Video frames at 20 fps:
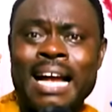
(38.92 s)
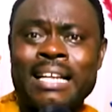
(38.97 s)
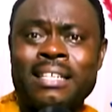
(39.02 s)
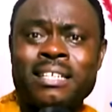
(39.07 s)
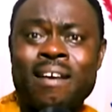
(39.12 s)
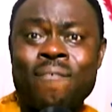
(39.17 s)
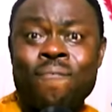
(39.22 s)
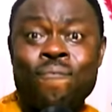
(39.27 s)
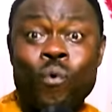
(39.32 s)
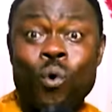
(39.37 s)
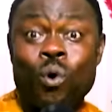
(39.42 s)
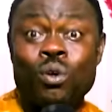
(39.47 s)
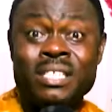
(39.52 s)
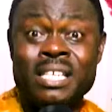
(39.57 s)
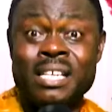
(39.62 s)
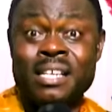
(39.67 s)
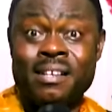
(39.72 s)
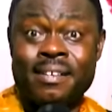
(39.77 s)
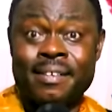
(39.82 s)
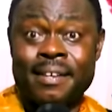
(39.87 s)
4
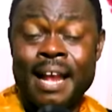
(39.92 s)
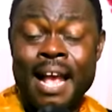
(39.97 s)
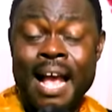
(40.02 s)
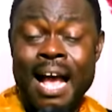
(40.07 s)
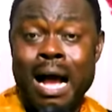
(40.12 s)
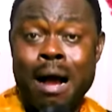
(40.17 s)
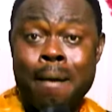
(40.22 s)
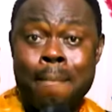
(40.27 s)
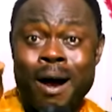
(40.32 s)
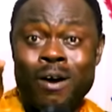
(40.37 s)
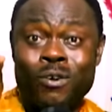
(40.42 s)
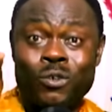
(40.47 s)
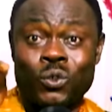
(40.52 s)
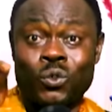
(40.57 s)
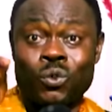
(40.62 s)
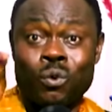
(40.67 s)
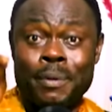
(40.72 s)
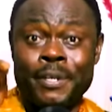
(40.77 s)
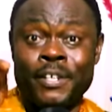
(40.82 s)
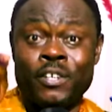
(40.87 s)
years about to
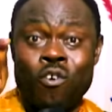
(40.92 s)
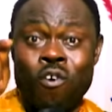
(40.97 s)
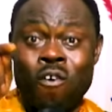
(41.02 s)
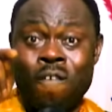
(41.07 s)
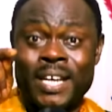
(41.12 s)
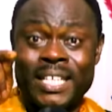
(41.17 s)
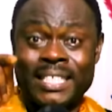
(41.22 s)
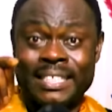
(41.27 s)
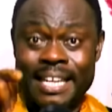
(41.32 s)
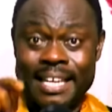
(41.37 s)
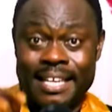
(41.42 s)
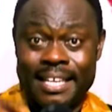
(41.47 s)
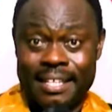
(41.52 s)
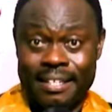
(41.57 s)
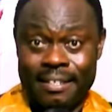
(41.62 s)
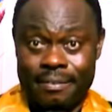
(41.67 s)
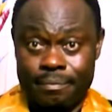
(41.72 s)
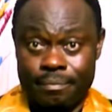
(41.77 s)
be overtaken.